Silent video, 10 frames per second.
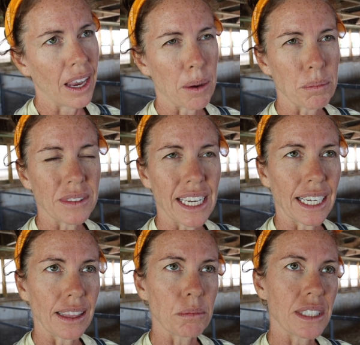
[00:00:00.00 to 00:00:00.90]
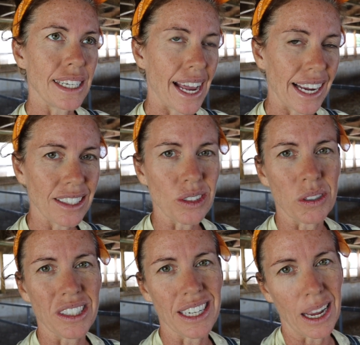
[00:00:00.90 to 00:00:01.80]
I'm taking them tonight,
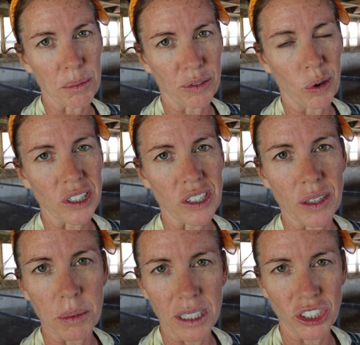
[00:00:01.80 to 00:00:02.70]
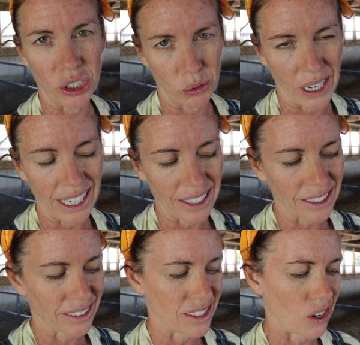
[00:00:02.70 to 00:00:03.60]
so it's the night before, so they'll be a shrink.
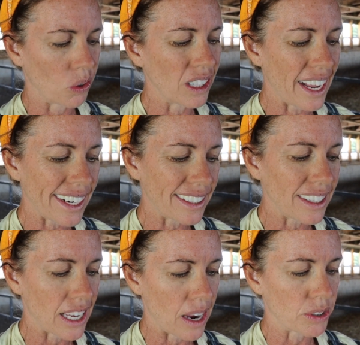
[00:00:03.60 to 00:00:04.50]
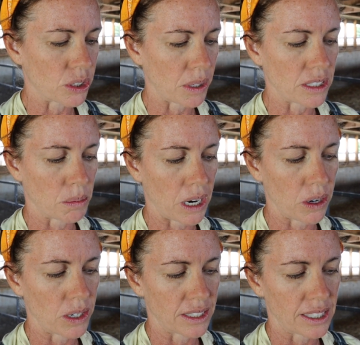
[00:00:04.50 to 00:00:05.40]
So likely the average weight
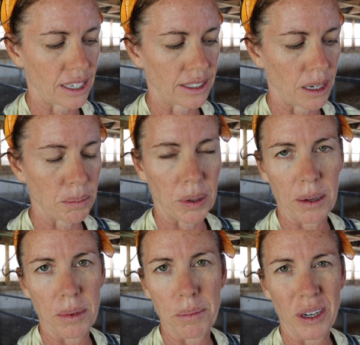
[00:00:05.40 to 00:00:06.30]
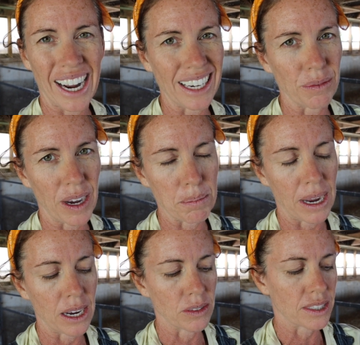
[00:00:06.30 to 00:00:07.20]
tomorrow on sale day will probably be about 95
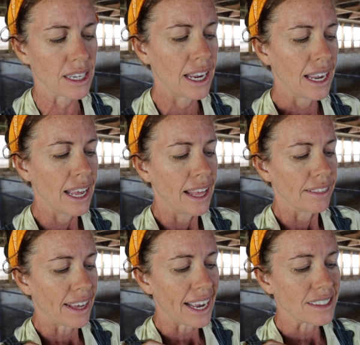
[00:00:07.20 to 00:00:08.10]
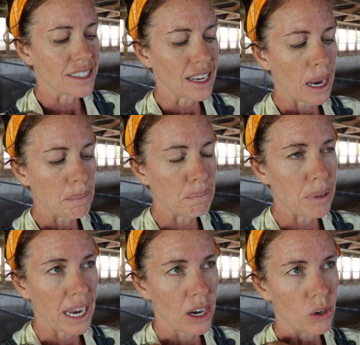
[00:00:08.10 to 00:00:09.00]
pounds. That's
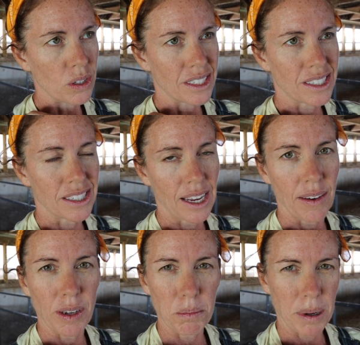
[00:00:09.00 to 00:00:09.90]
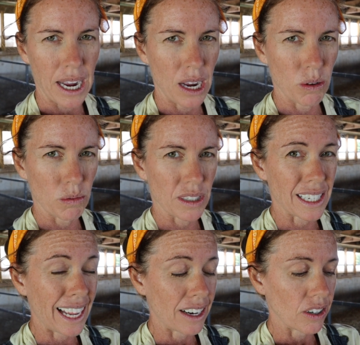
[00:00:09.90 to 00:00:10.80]
about seven
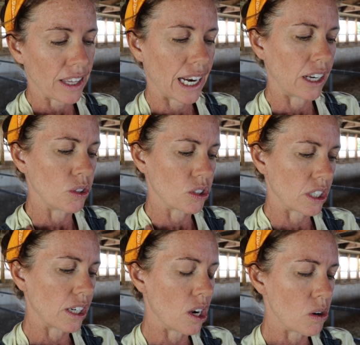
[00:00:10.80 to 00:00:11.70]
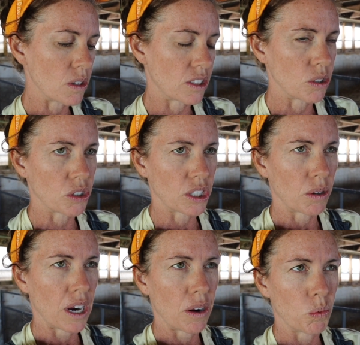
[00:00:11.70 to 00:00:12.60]
pounds lighter than I usually go. It's usually
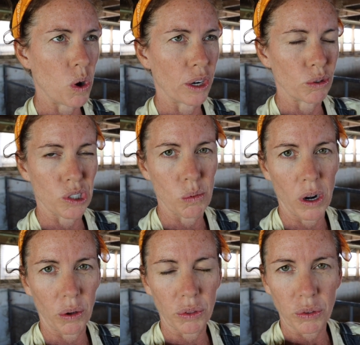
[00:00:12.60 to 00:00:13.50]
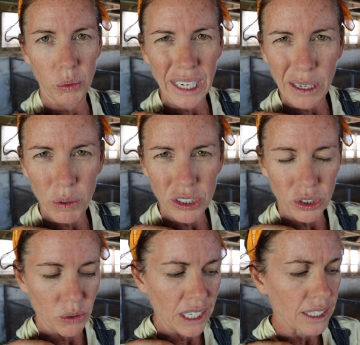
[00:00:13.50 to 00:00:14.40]
around 102, 103 with
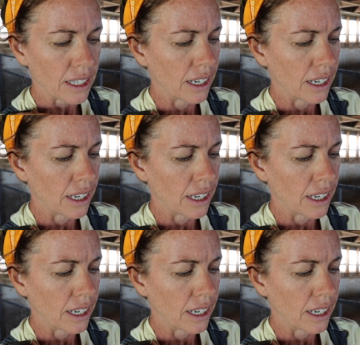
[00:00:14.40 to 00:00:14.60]
shrink